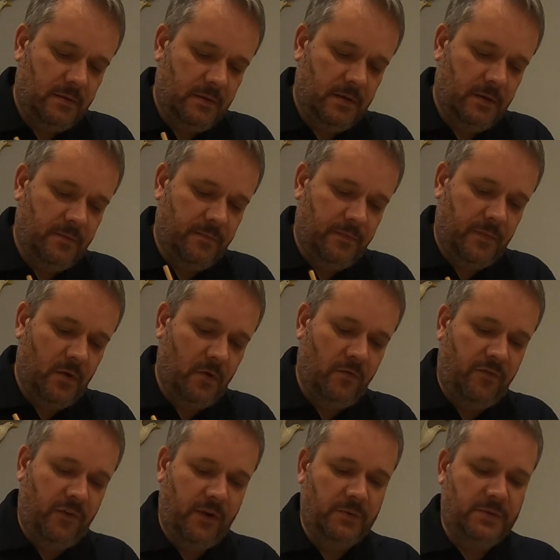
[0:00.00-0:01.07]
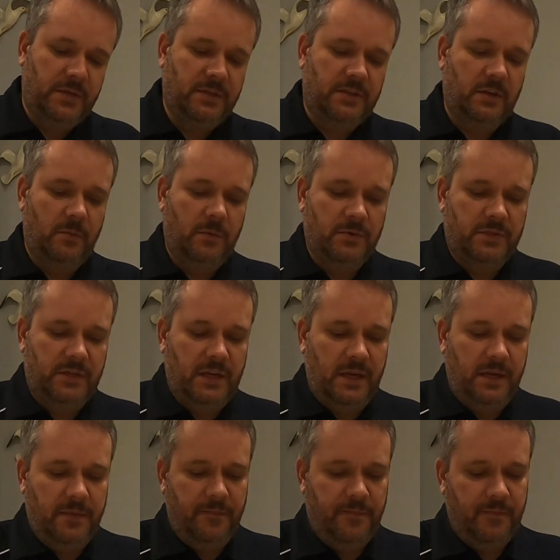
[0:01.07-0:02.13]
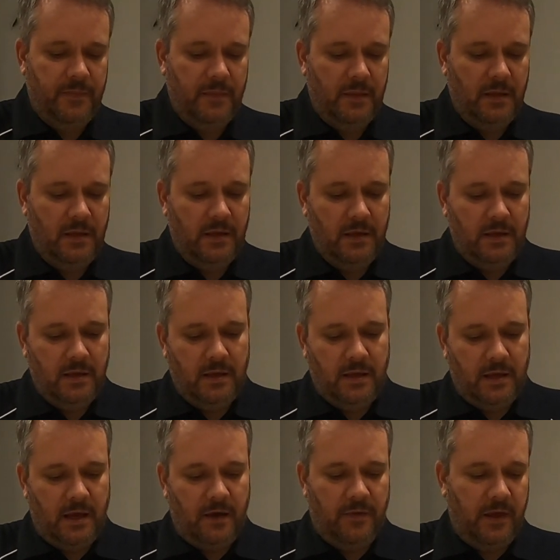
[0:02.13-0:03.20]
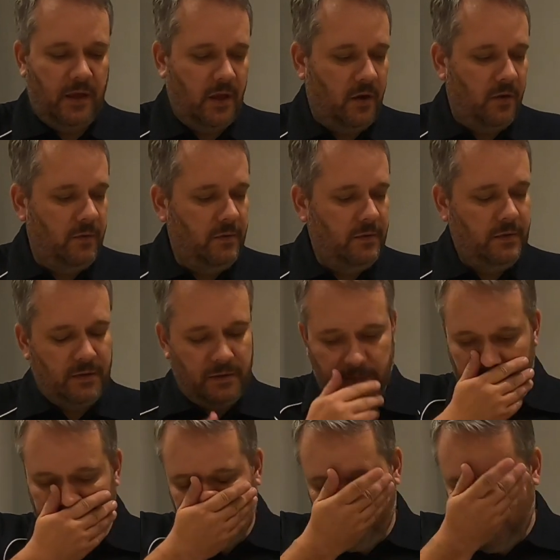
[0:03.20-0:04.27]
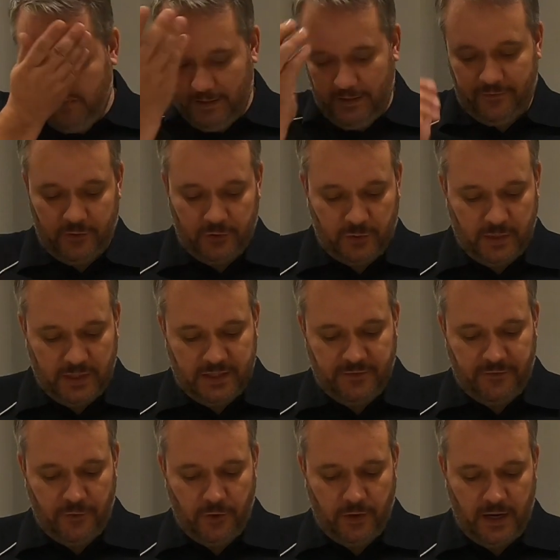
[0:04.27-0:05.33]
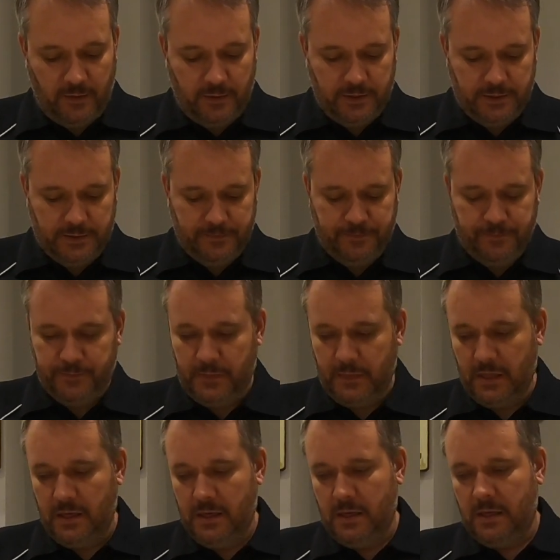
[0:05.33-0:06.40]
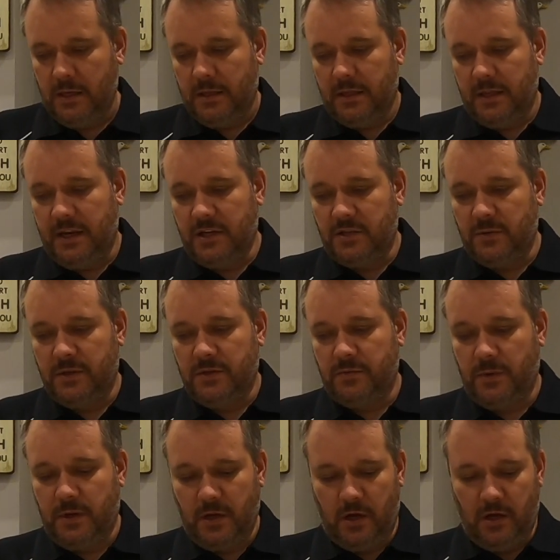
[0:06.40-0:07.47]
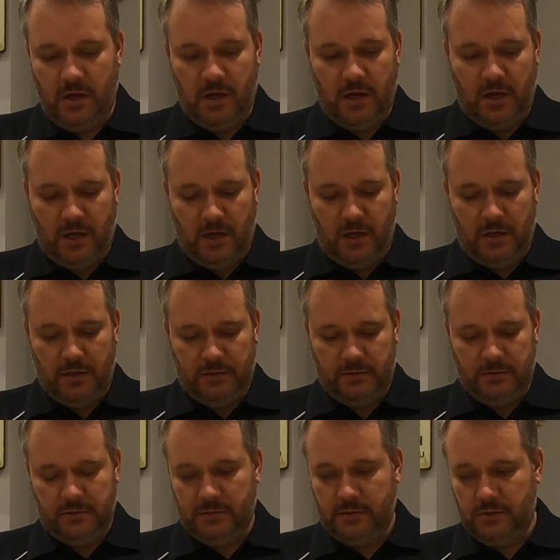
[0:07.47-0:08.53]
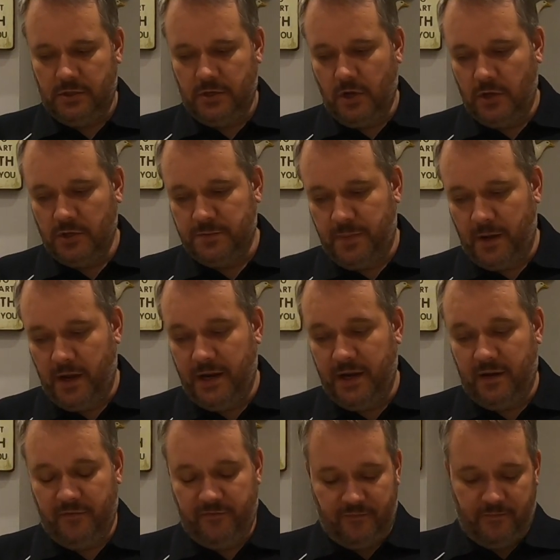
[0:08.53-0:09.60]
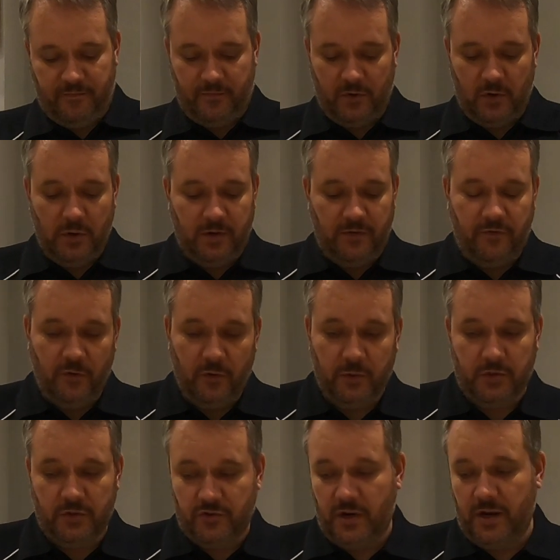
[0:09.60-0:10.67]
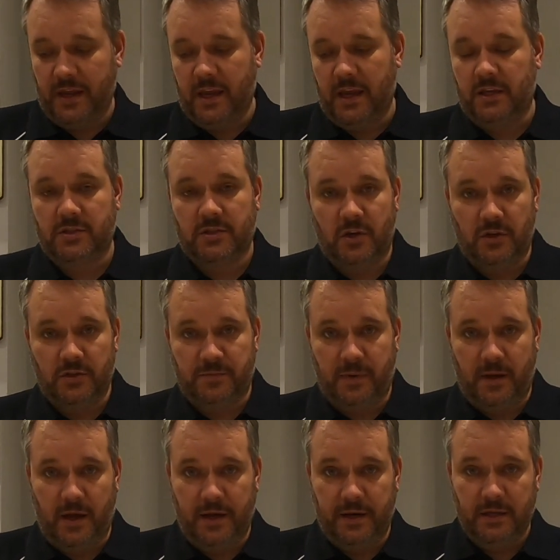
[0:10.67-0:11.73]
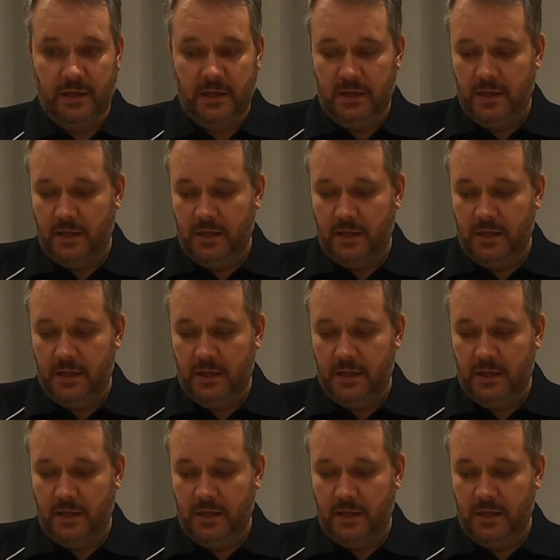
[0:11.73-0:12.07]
no, all floating, so we'll see how they go after 24 hours. The next ones we got are Scots Pine. I'm looking forward to try and get a Scots Pine.